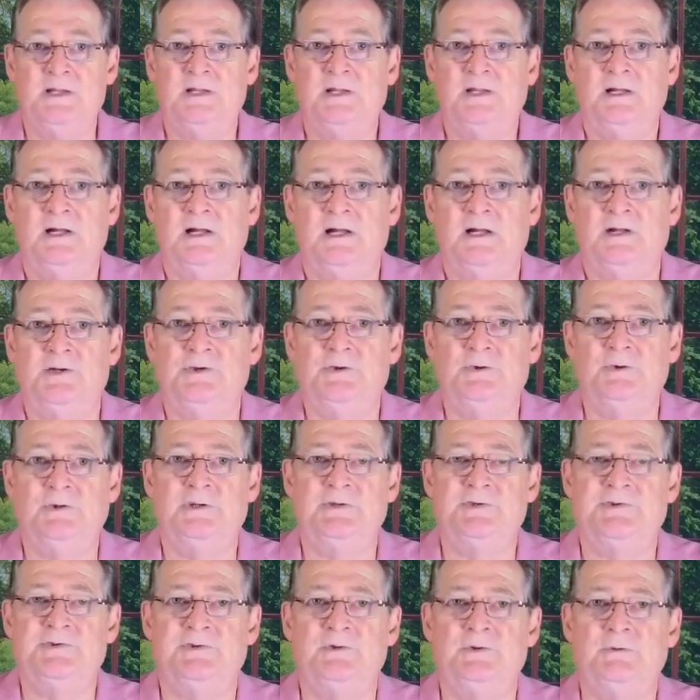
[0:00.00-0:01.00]
Uh, doing
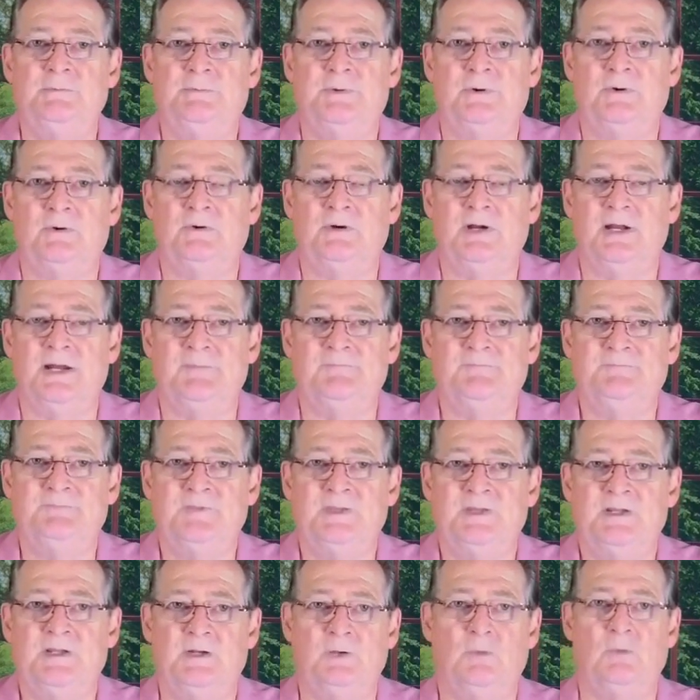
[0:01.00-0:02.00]
a Zoom program,
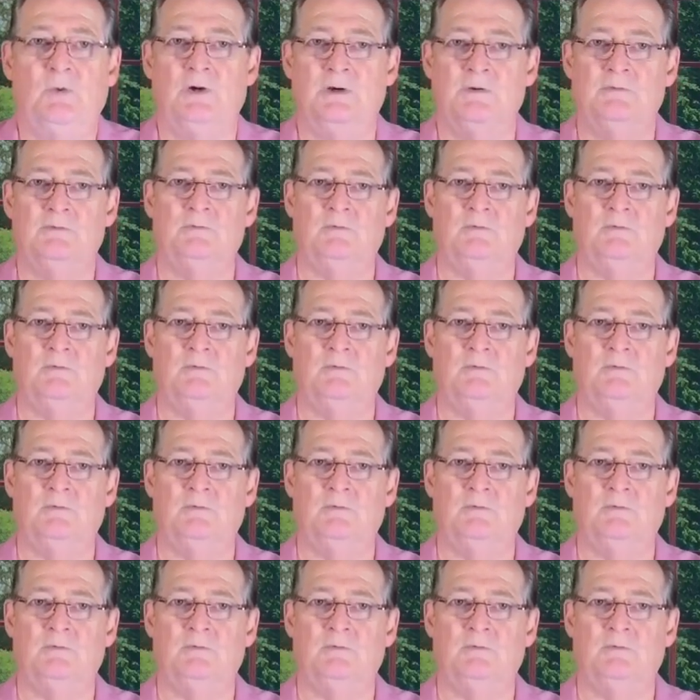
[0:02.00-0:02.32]
you know, where,